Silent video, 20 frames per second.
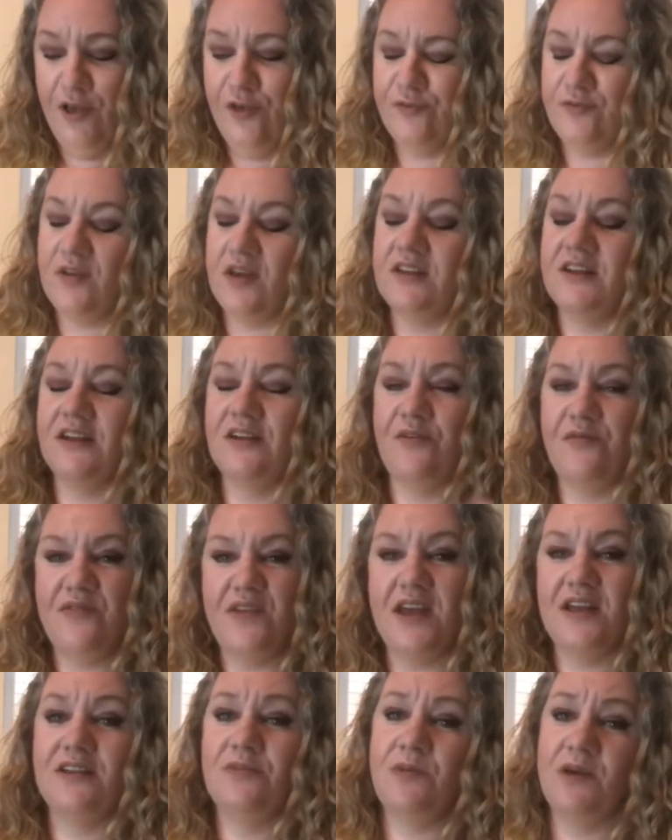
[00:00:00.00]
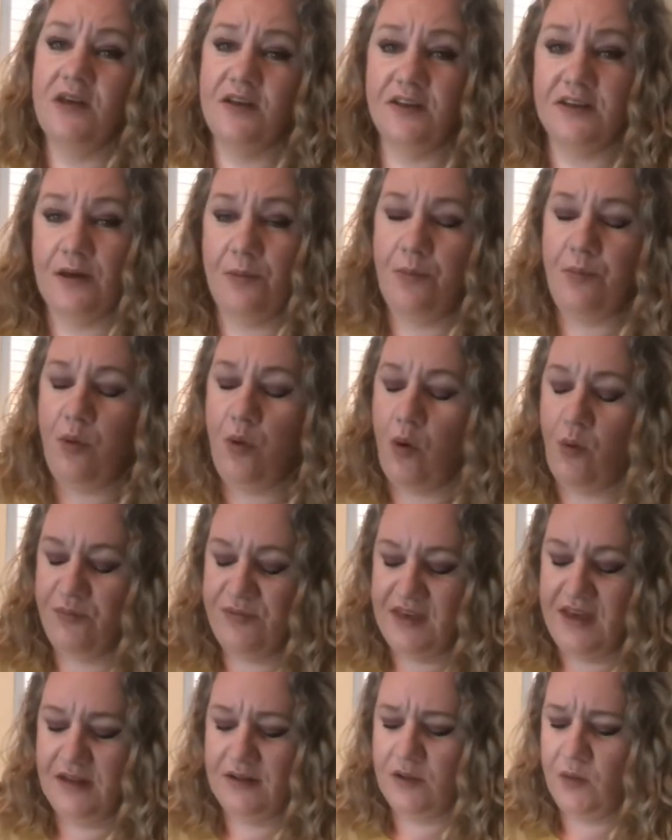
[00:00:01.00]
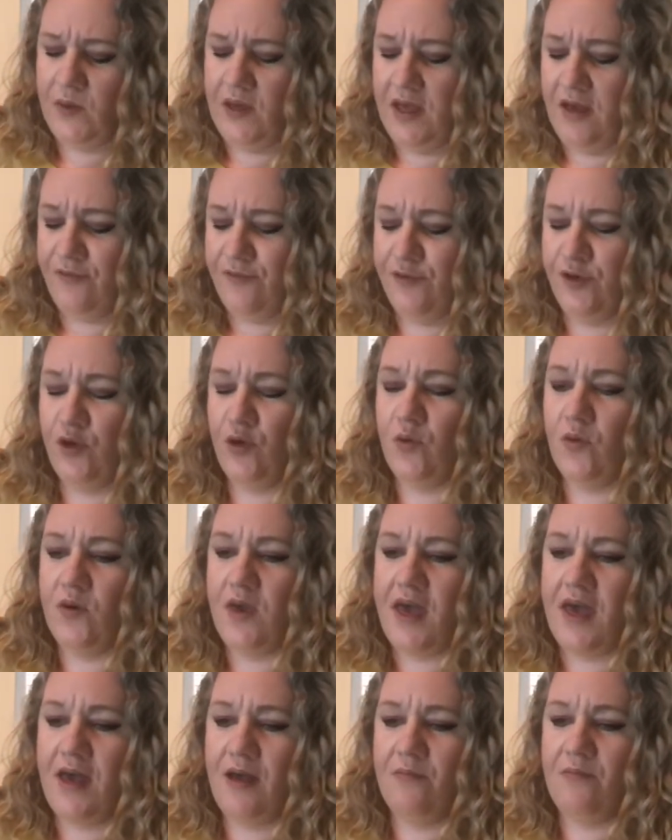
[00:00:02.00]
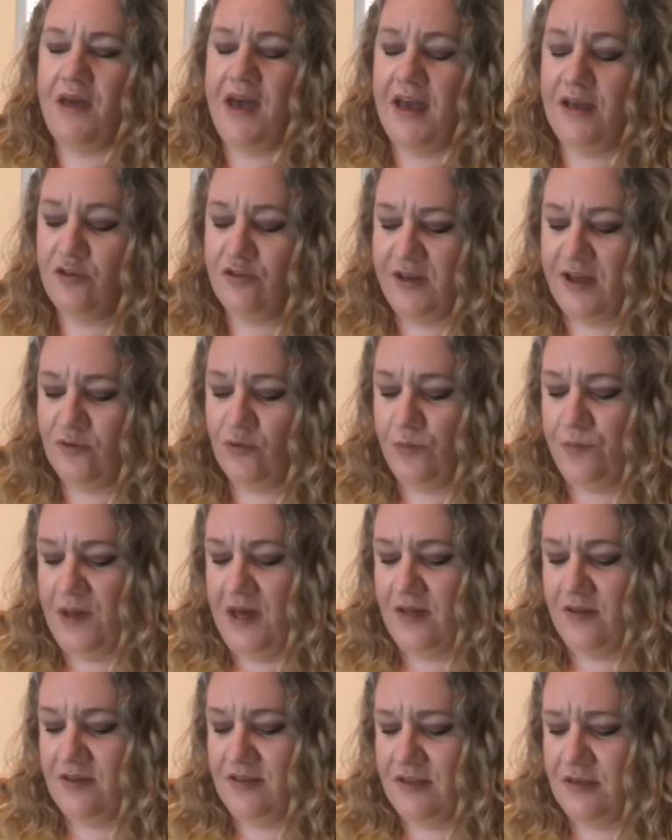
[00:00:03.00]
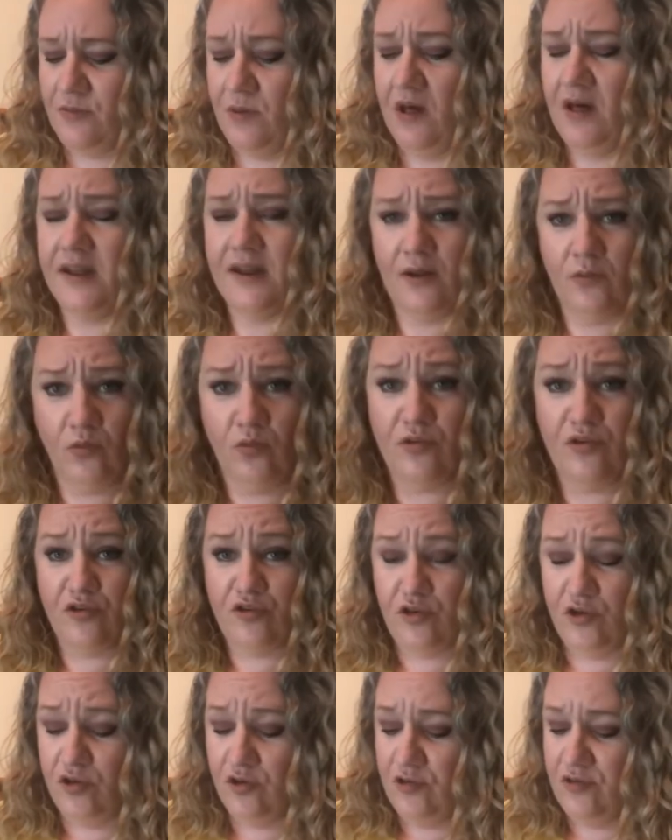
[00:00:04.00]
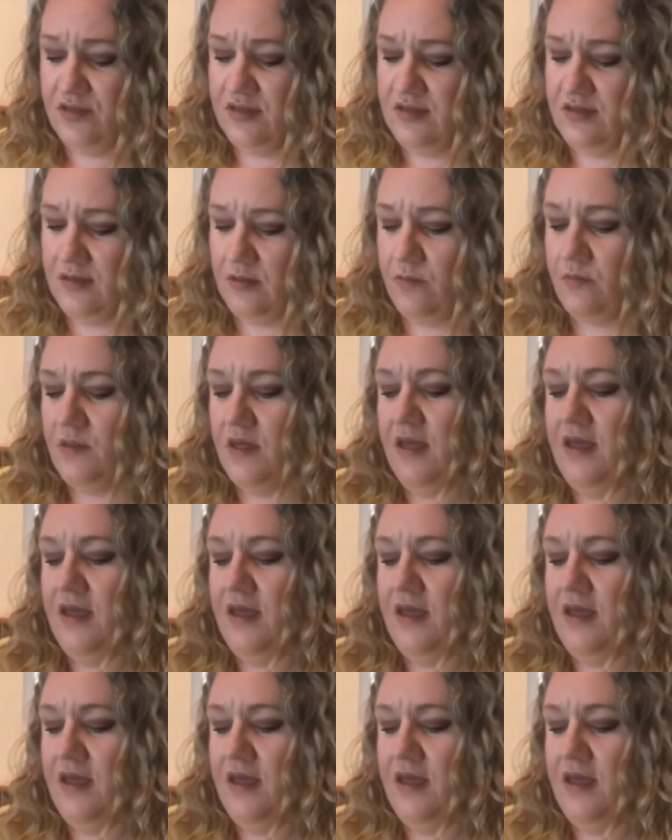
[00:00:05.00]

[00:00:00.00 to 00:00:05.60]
So I did a friend mail and I popped in quite a few eyeshadow palettes as well, and I know that uses them.